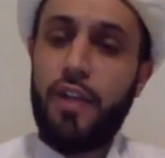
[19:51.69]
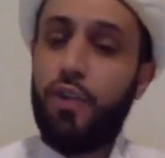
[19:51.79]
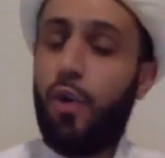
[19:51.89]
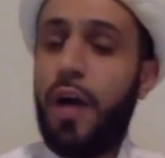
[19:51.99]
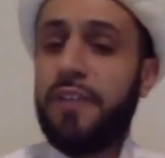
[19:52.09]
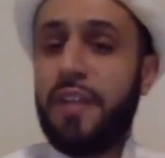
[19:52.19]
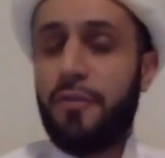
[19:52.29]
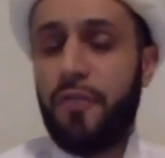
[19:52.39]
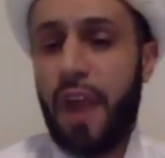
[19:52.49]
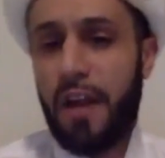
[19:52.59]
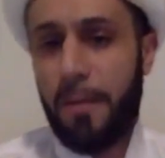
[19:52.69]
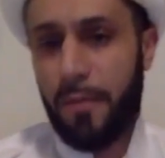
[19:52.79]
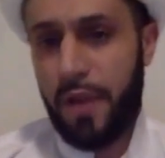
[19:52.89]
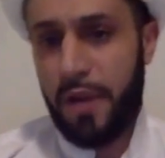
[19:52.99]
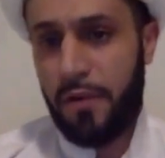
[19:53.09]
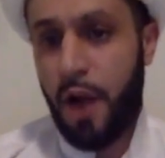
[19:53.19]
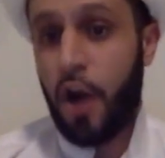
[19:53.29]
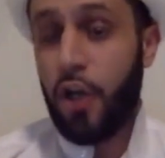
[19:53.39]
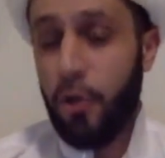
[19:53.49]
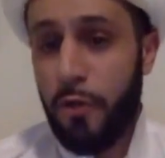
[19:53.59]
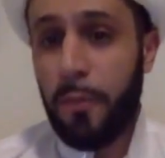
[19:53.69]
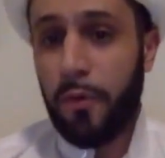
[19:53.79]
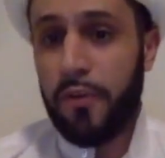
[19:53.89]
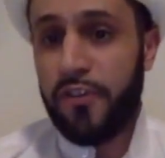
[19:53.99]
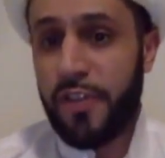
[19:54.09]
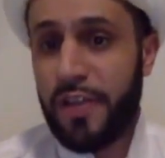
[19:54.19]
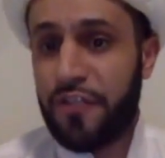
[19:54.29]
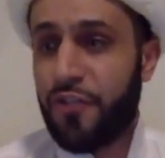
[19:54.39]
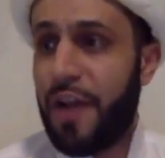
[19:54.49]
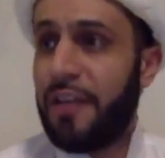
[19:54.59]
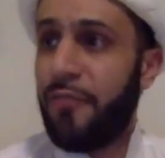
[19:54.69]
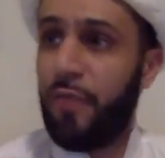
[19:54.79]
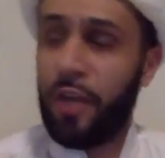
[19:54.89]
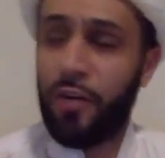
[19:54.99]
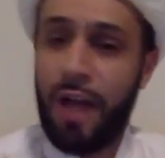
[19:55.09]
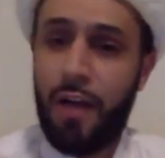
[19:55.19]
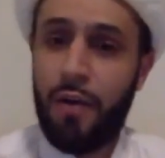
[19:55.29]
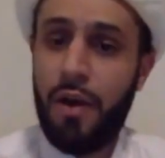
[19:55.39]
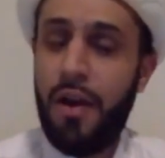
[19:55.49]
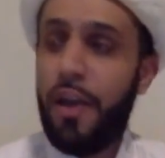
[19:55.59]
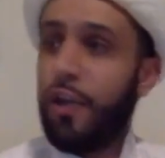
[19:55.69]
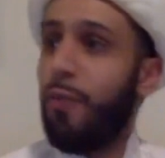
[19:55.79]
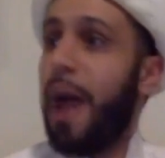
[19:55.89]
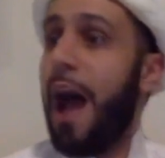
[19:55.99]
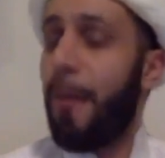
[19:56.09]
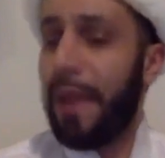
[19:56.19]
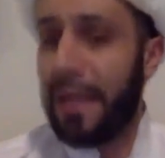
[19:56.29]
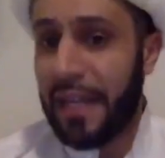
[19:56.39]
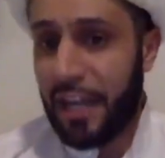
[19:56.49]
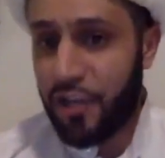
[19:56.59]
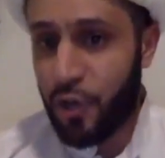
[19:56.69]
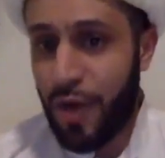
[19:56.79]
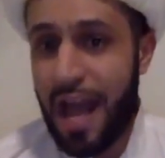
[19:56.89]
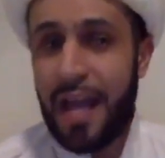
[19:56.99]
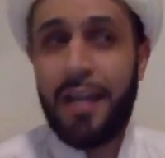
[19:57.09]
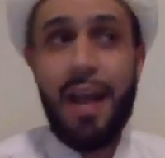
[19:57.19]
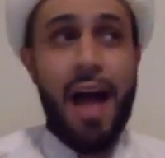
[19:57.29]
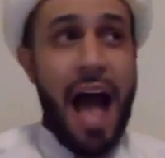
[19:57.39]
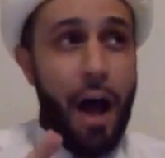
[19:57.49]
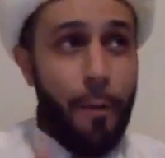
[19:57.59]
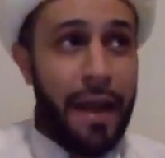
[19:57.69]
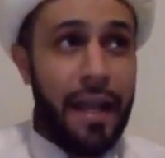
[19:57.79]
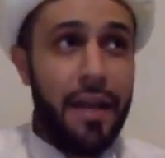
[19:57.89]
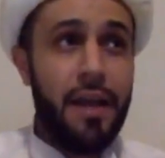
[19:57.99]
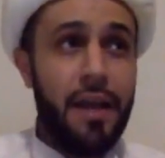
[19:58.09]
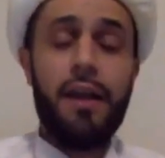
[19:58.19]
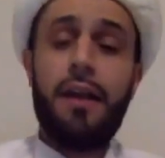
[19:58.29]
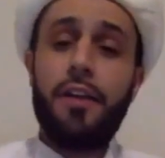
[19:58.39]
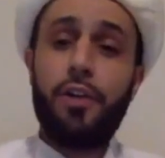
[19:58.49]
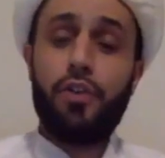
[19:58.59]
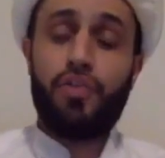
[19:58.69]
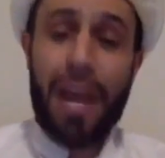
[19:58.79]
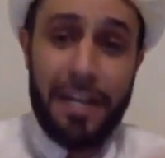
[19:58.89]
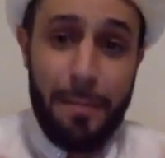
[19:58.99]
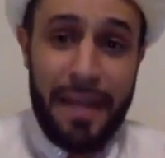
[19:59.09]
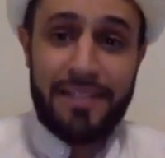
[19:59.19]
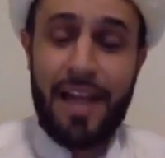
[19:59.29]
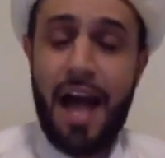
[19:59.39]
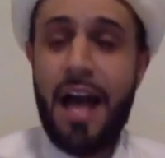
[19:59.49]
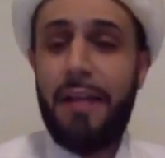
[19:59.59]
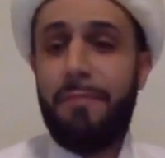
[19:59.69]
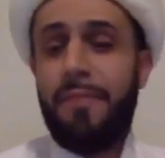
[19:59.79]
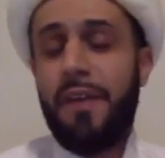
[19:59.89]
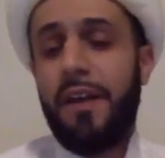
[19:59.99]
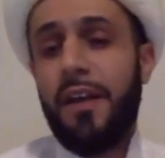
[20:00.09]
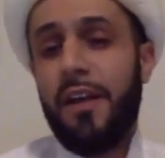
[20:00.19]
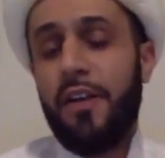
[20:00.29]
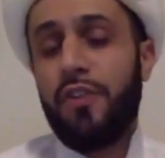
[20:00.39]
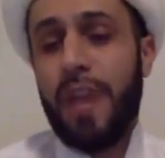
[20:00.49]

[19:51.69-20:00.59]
and you don't attend Friday prayer, are you the person that's trying to figure out You know, how am I going to catch a ride? How am I going to, you know, trying to make time to